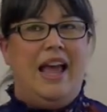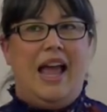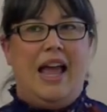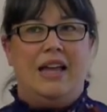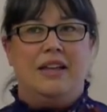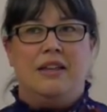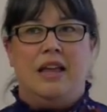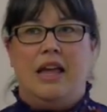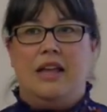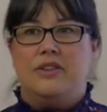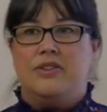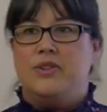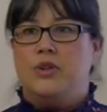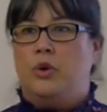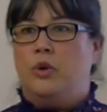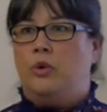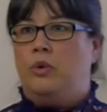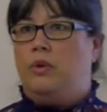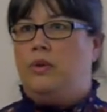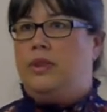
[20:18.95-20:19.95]
And, and
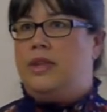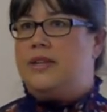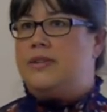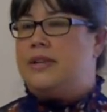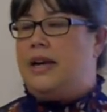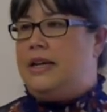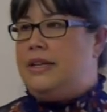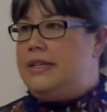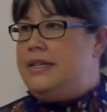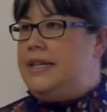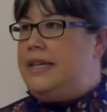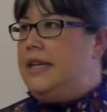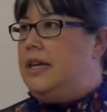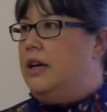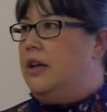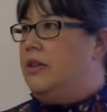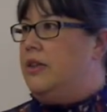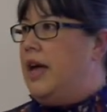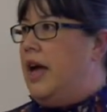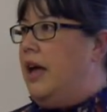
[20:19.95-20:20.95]
so this
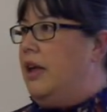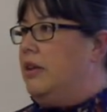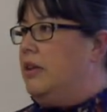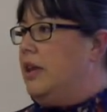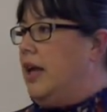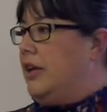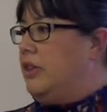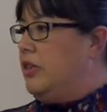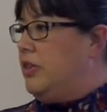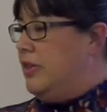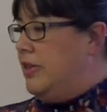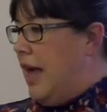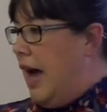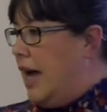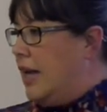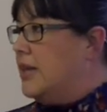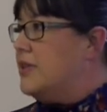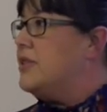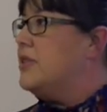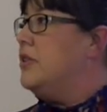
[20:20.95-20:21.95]
idea that like
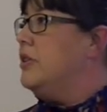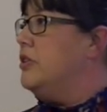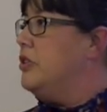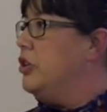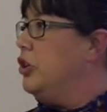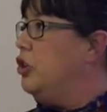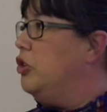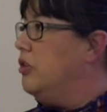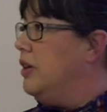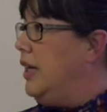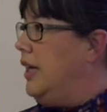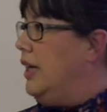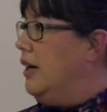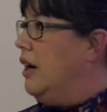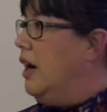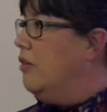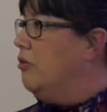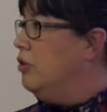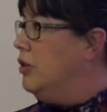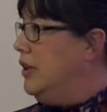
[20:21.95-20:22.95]
that is the degree
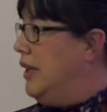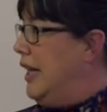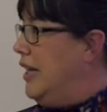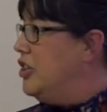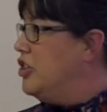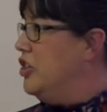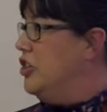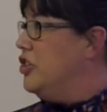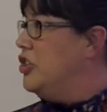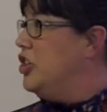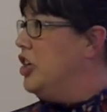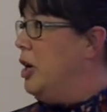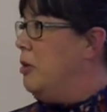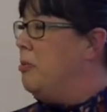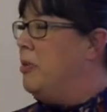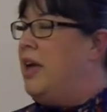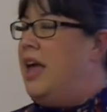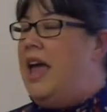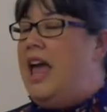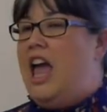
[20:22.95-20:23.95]
of
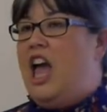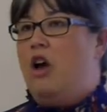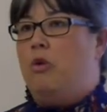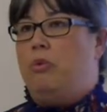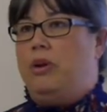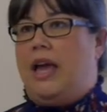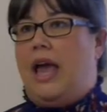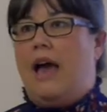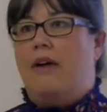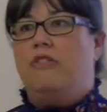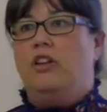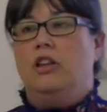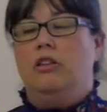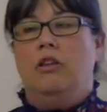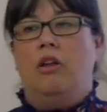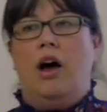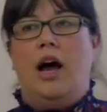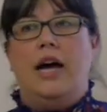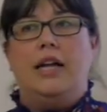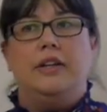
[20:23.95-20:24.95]
relationship. And we have a
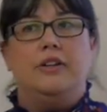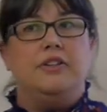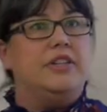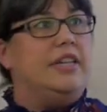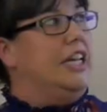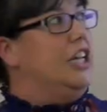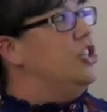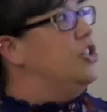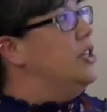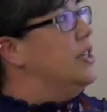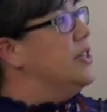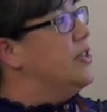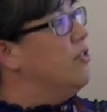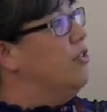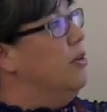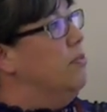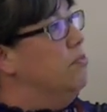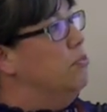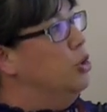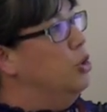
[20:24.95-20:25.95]
lot of teachings
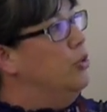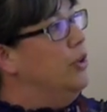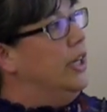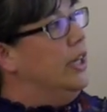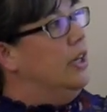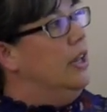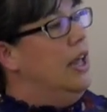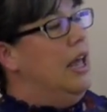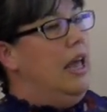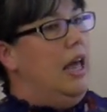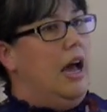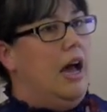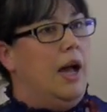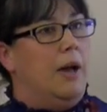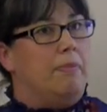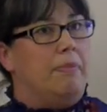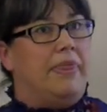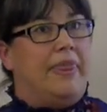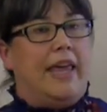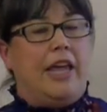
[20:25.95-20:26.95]
from Muin.
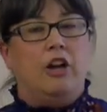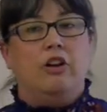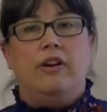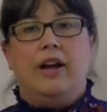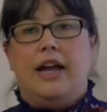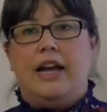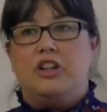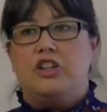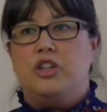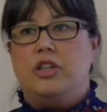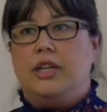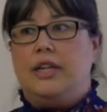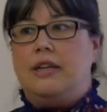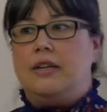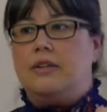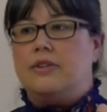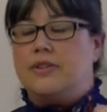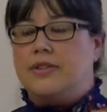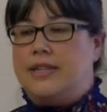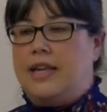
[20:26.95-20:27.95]
Um, they are
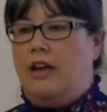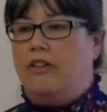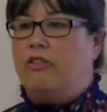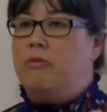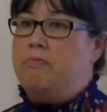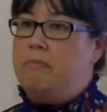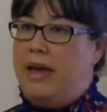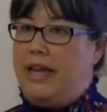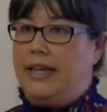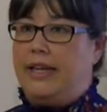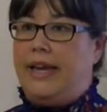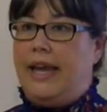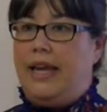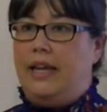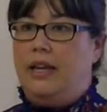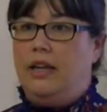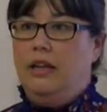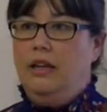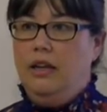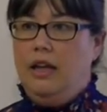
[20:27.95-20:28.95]
actually
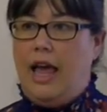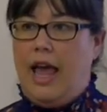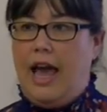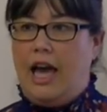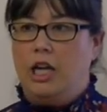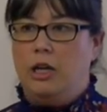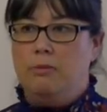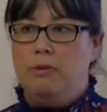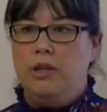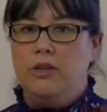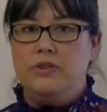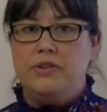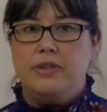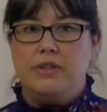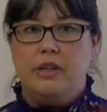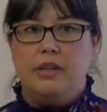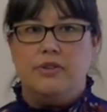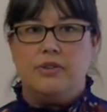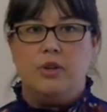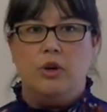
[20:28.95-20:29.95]
self-medicating
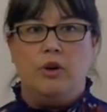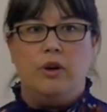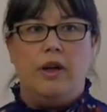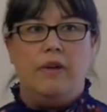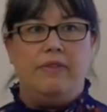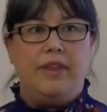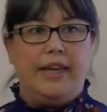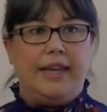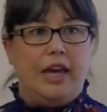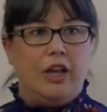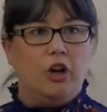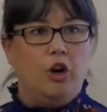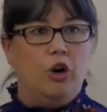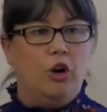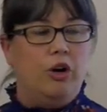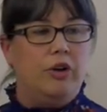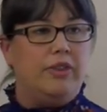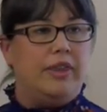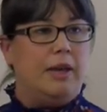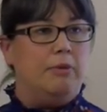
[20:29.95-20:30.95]
animals. So if they get
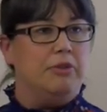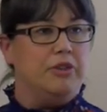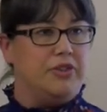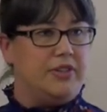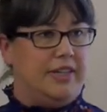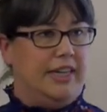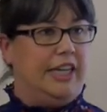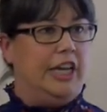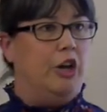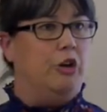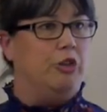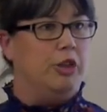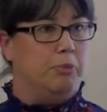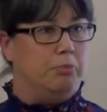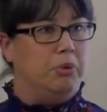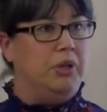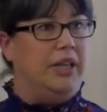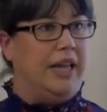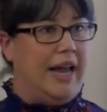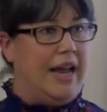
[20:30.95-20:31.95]
hurt, they will seek out the
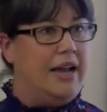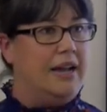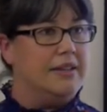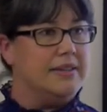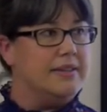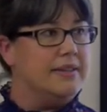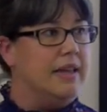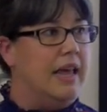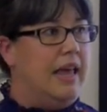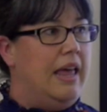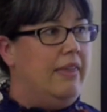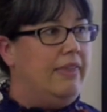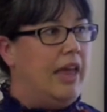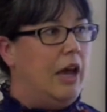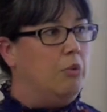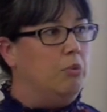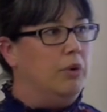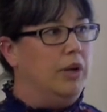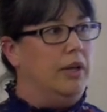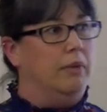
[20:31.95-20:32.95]
plants
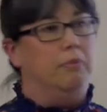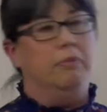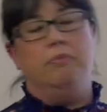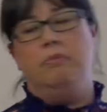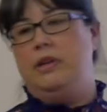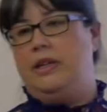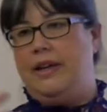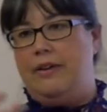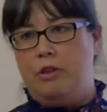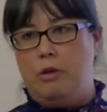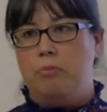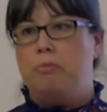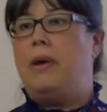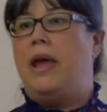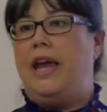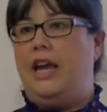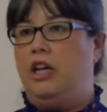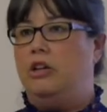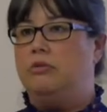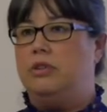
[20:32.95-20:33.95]
that will give them
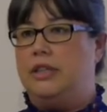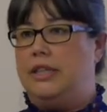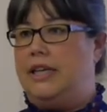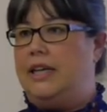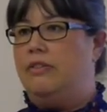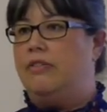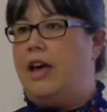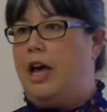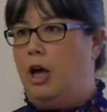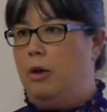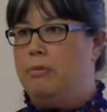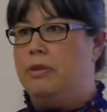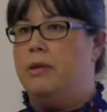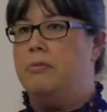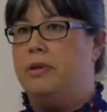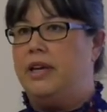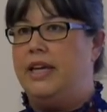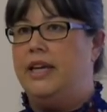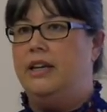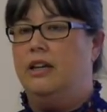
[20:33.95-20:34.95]
pain relief, help
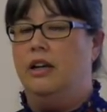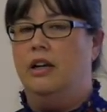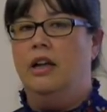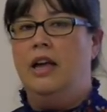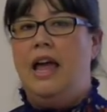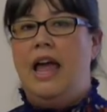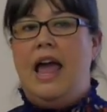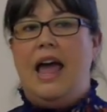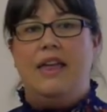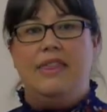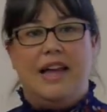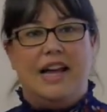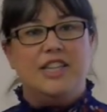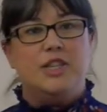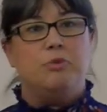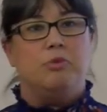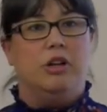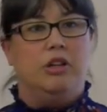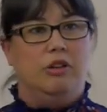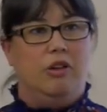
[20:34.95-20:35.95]
them heal. And
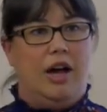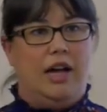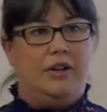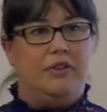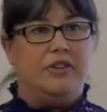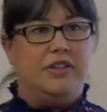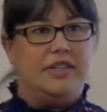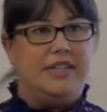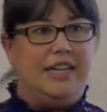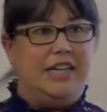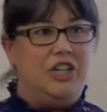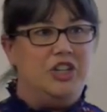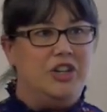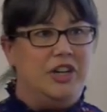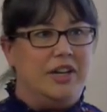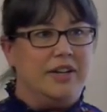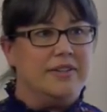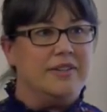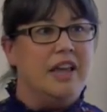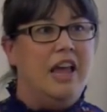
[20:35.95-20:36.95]
that's where a lot of the
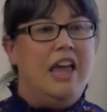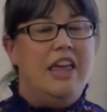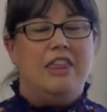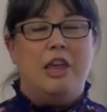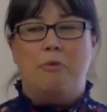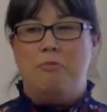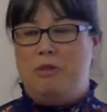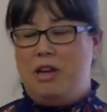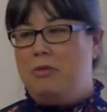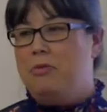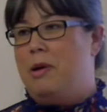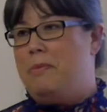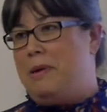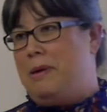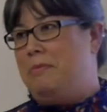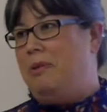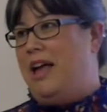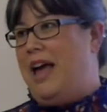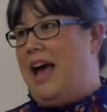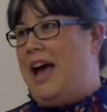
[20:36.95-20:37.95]
teachings that Mi'kmaq
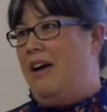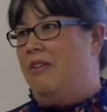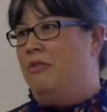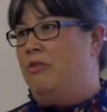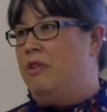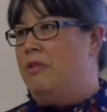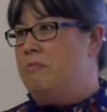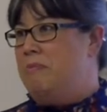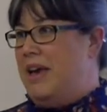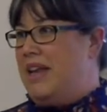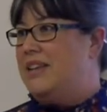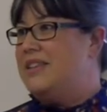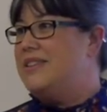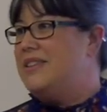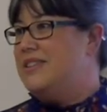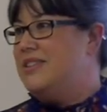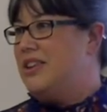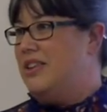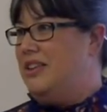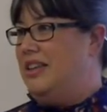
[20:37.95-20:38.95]
people have with
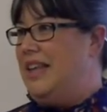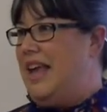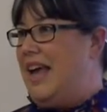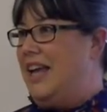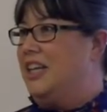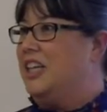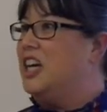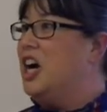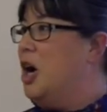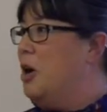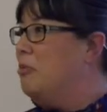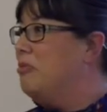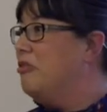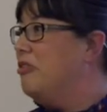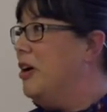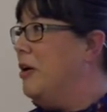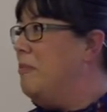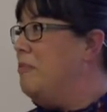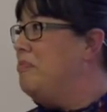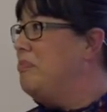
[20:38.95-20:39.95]
medicines on the land come
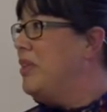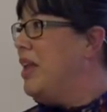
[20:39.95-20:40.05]
from.